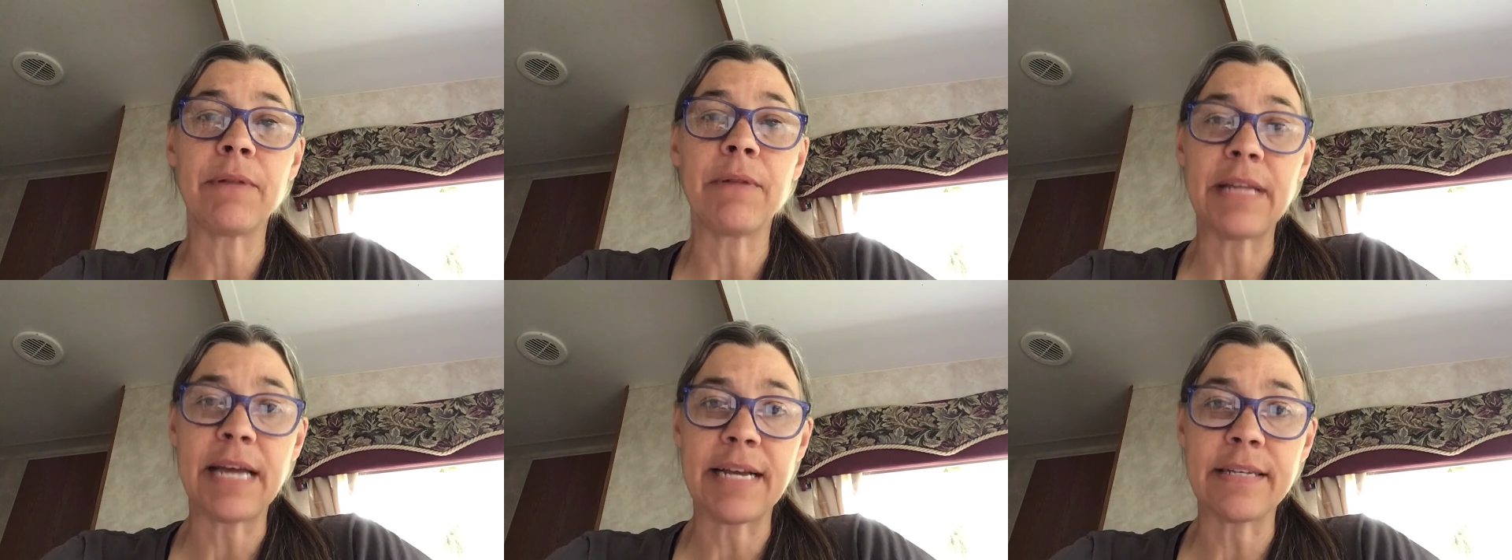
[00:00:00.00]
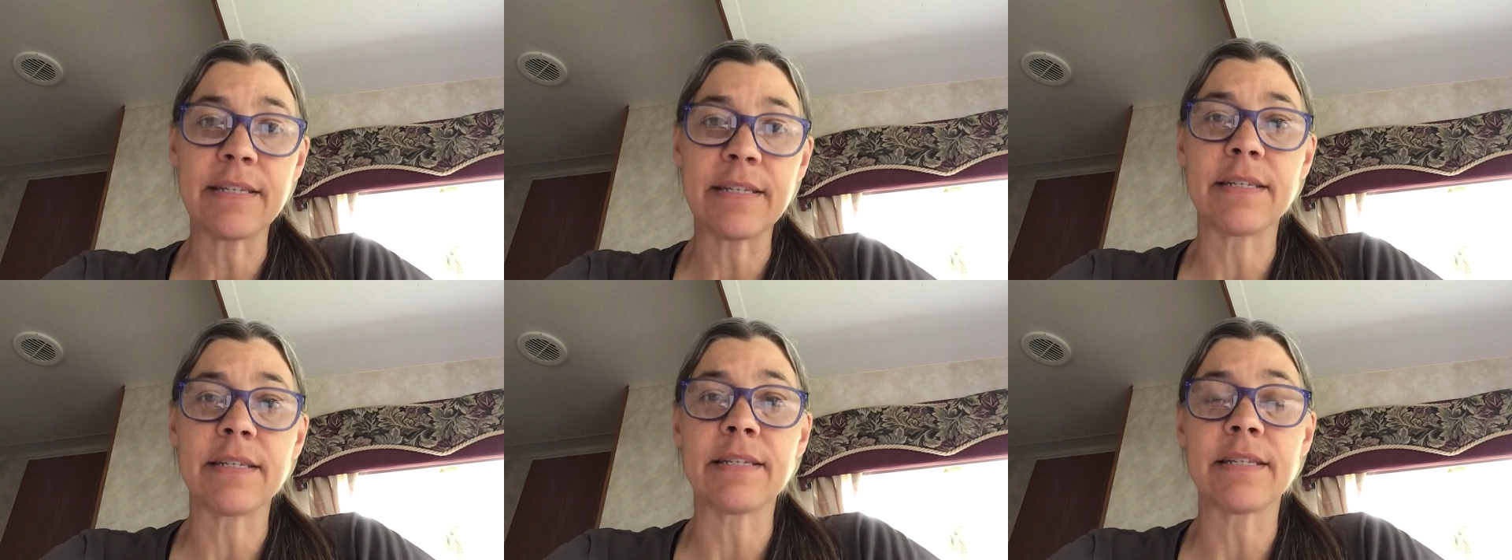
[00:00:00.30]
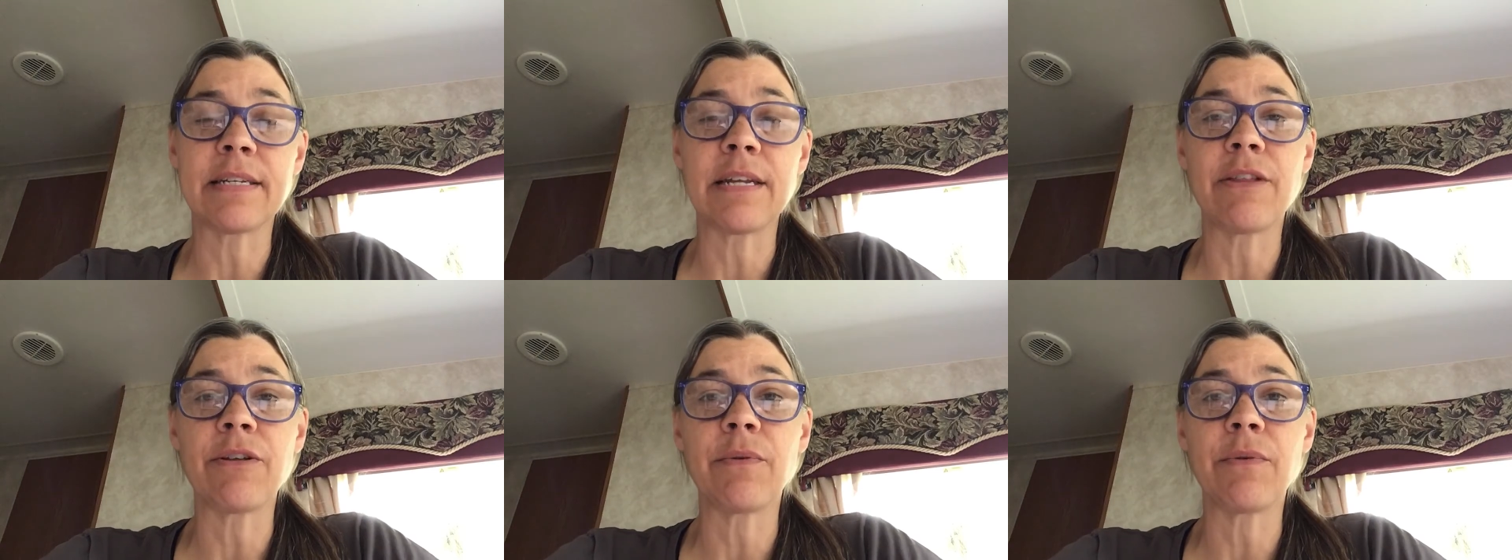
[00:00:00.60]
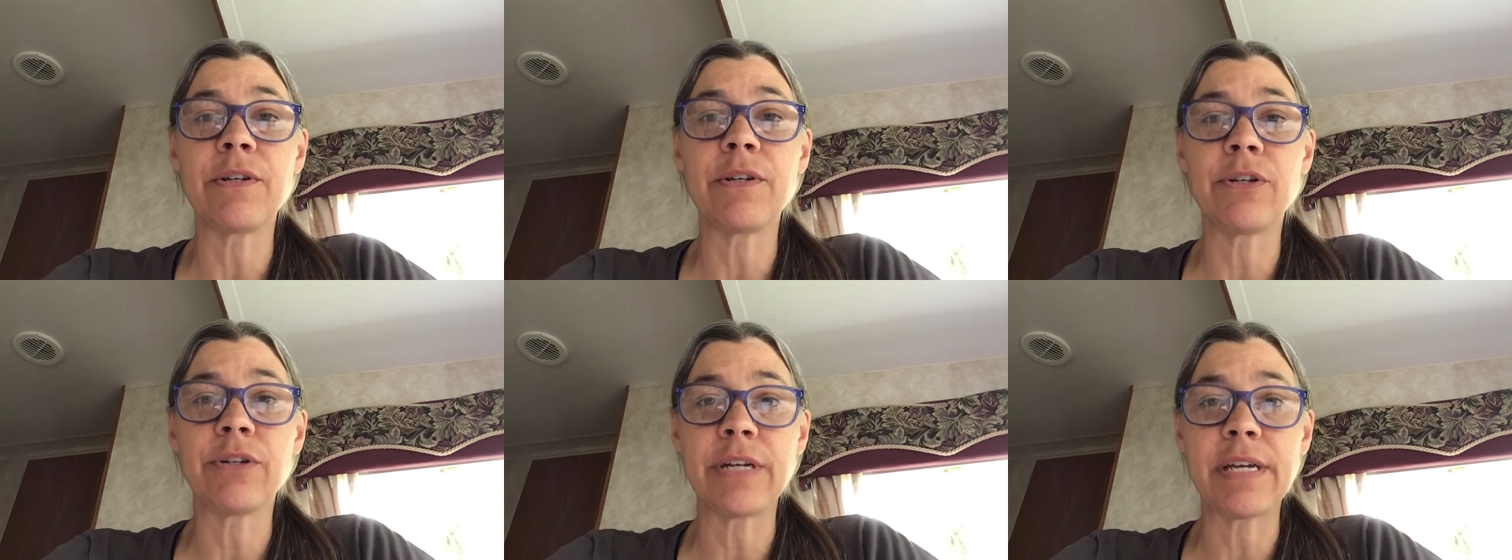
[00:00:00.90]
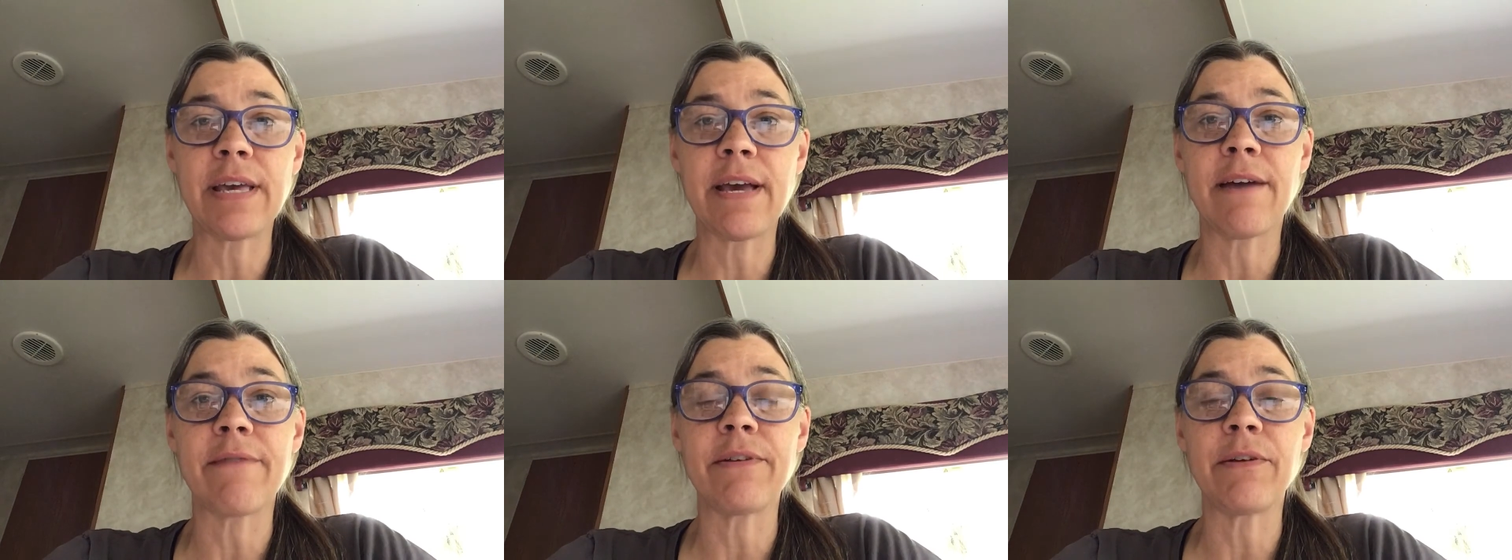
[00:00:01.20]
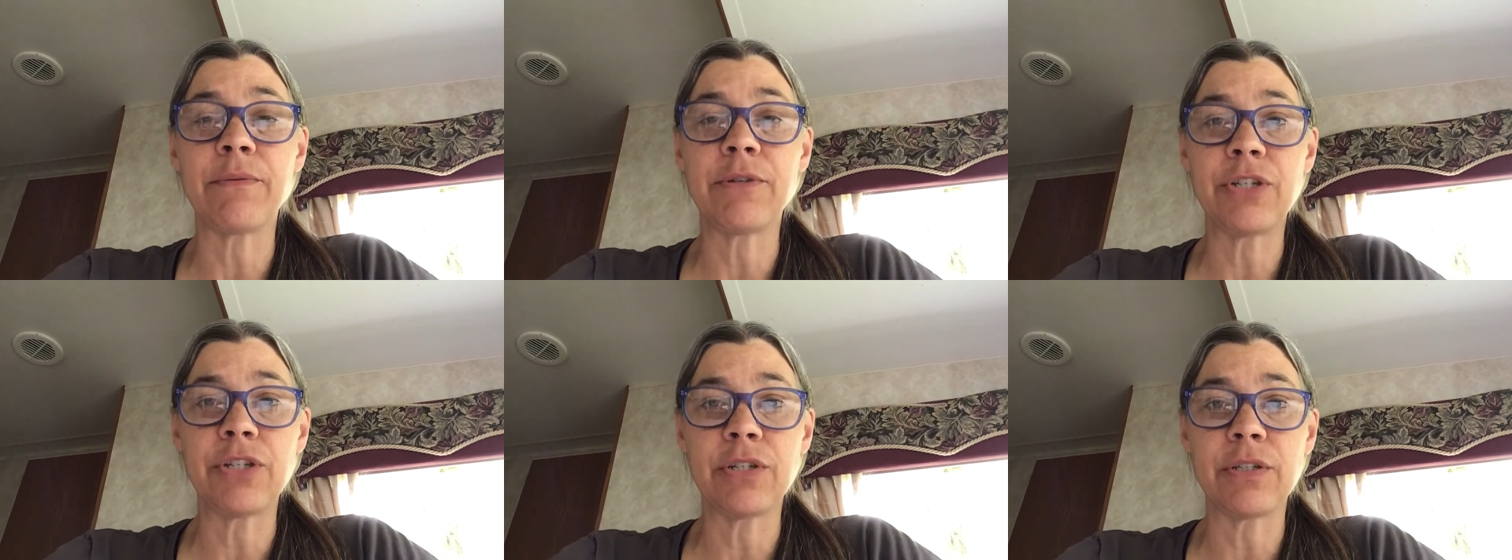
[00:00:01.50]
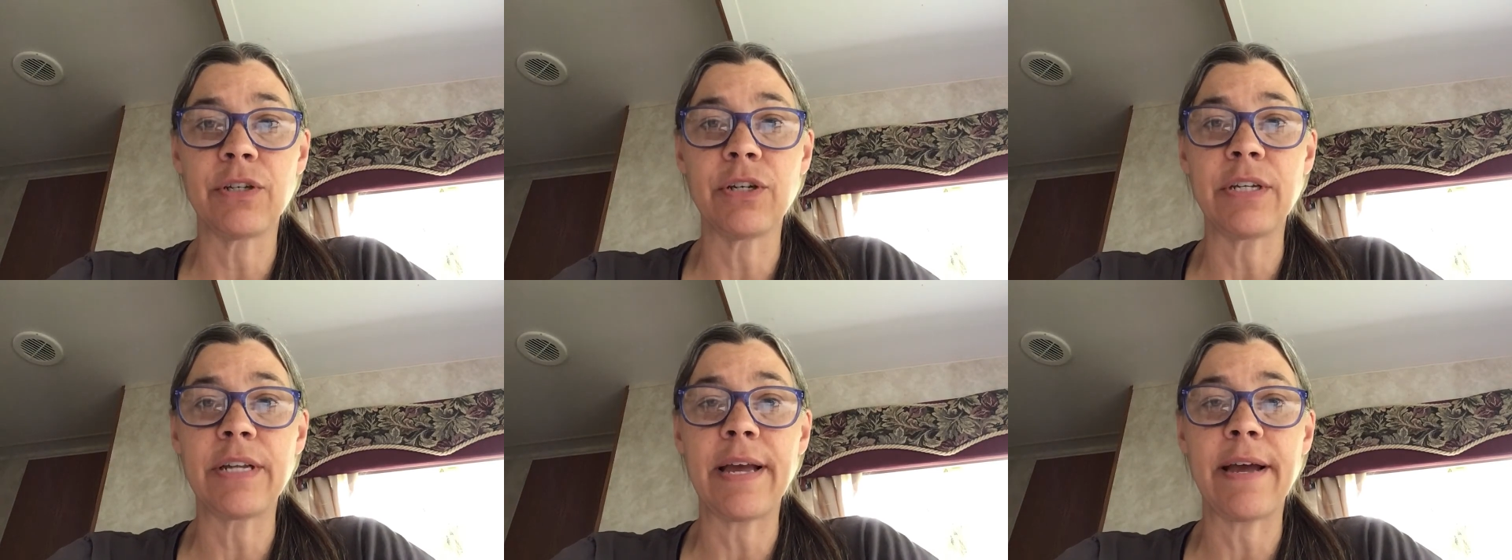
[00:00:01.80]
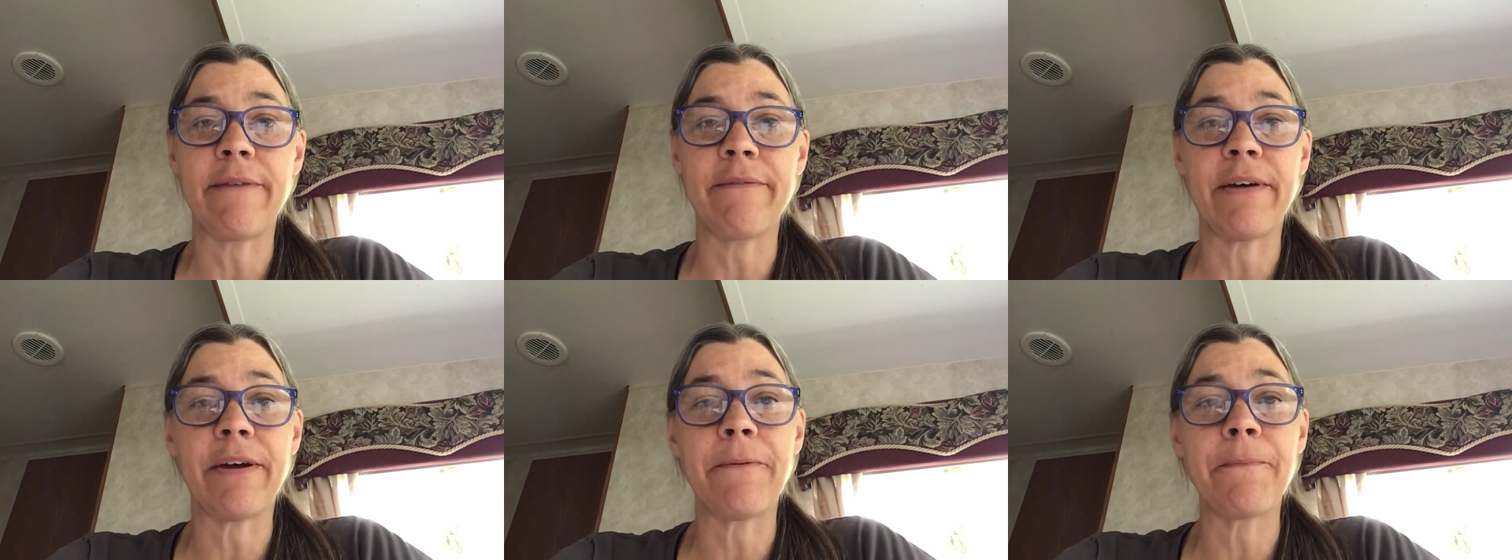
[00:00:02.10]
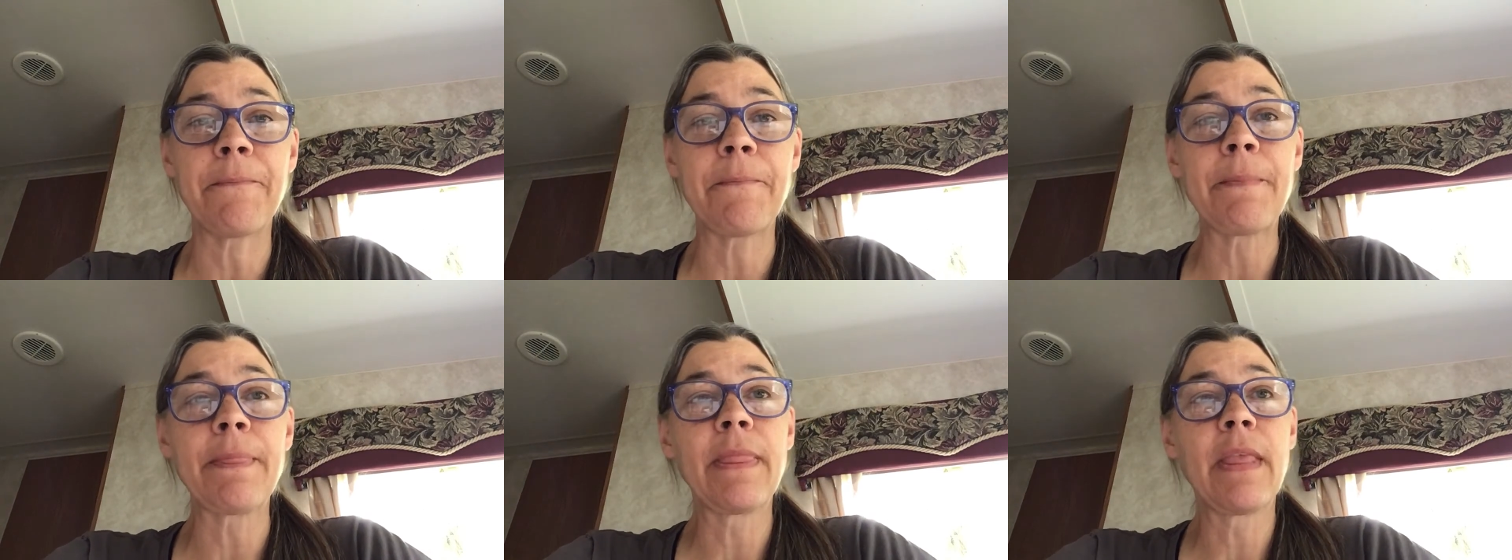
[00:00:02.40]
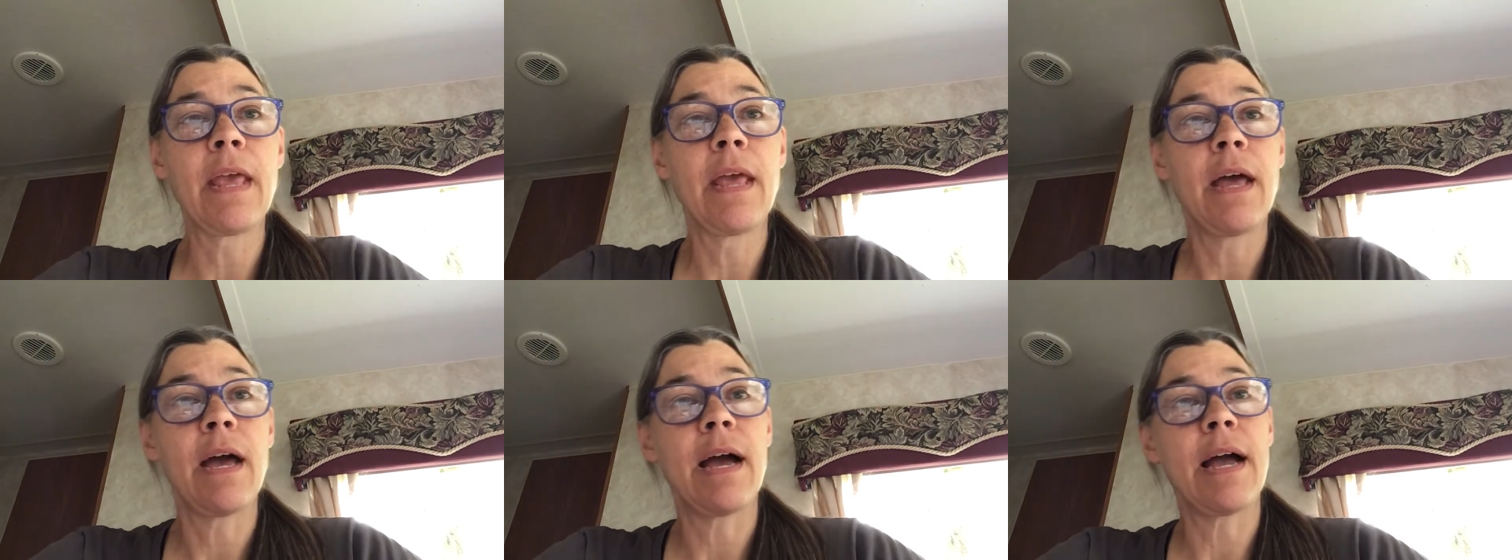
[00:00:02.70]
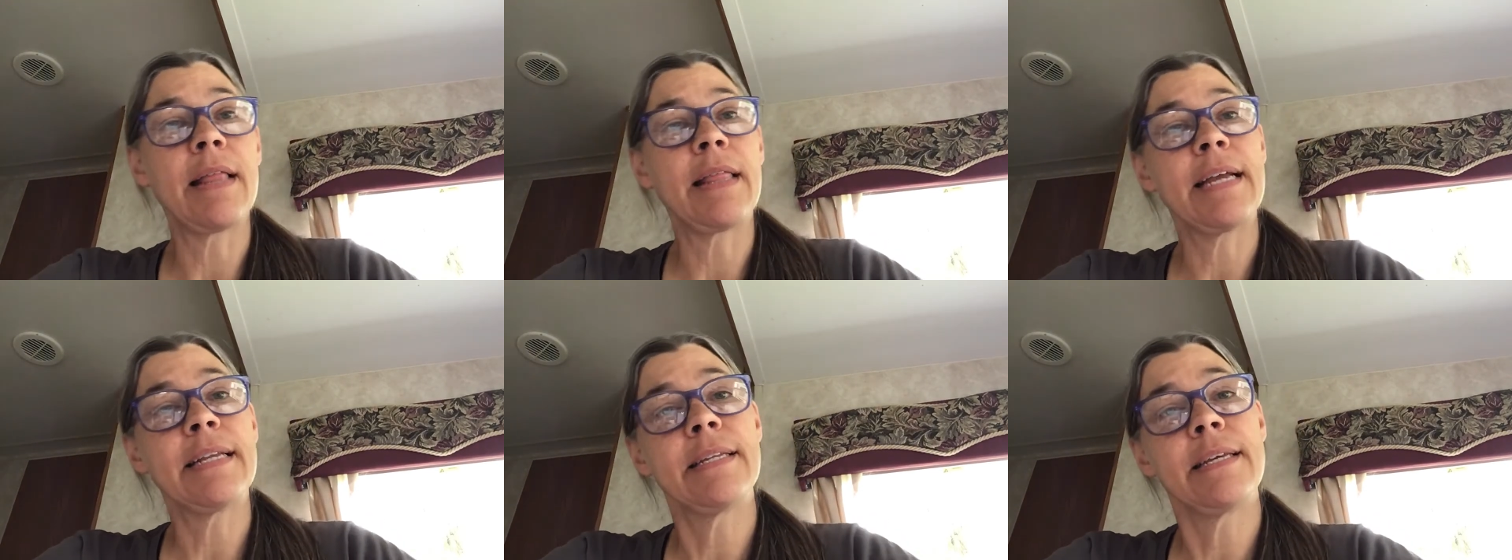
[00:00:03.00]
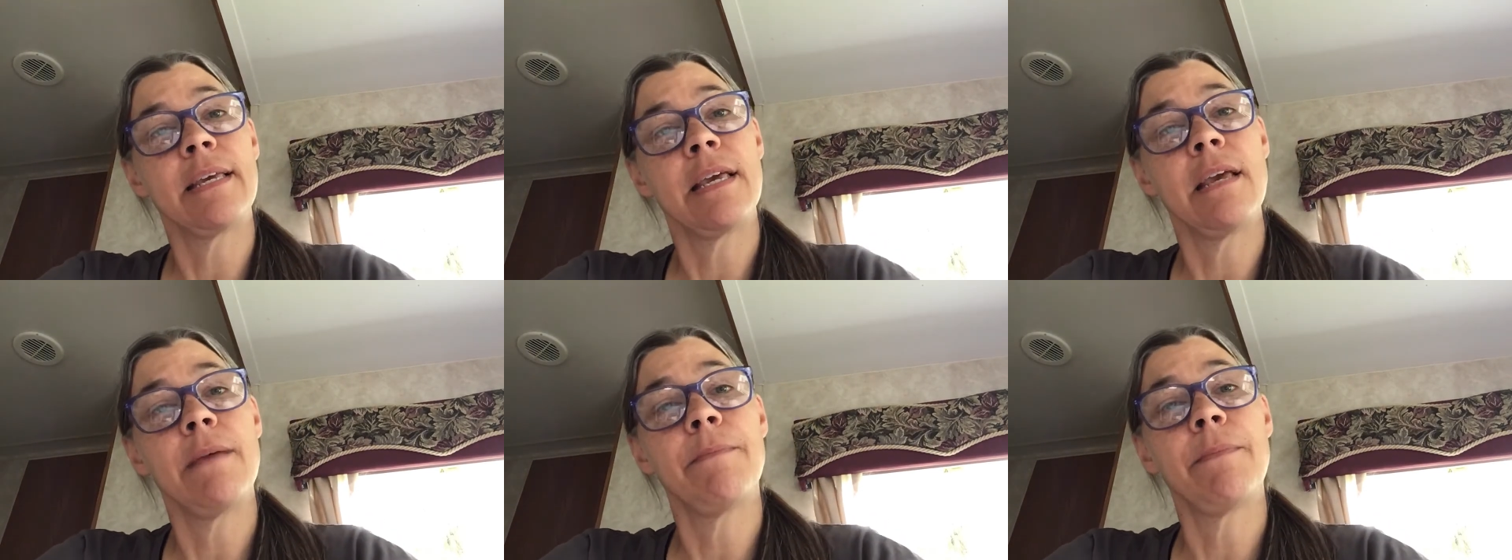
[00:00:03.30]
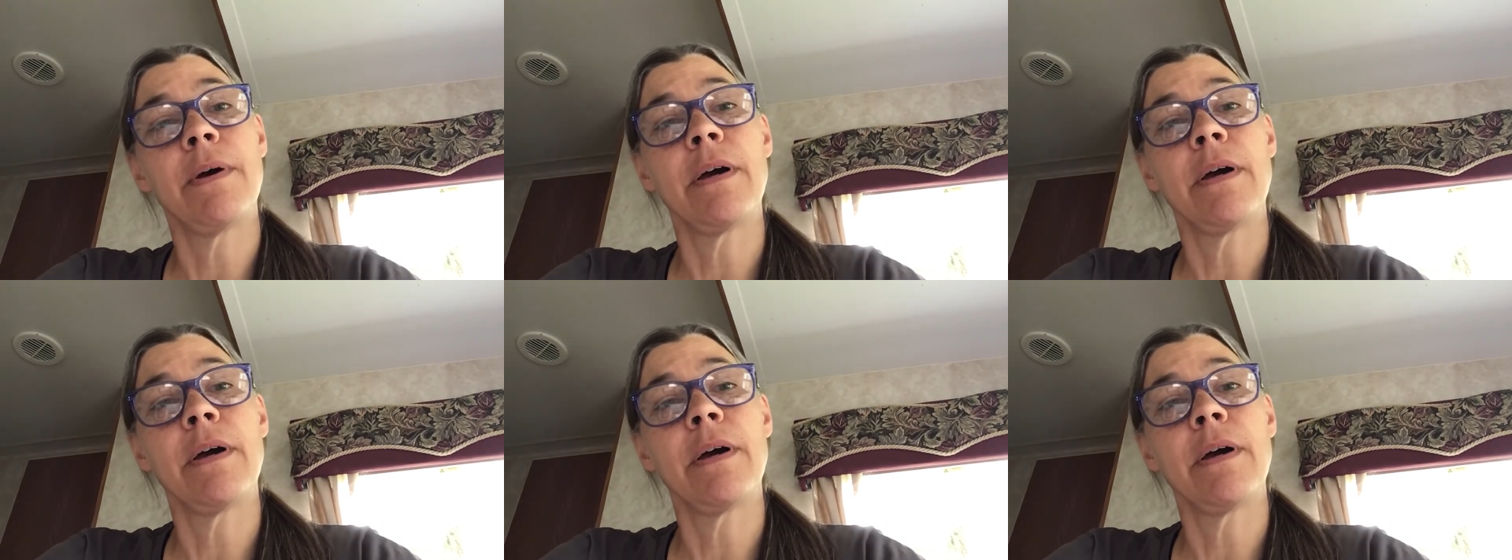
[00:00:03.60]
molasses is another one during calving, which is good to have out. I like to keep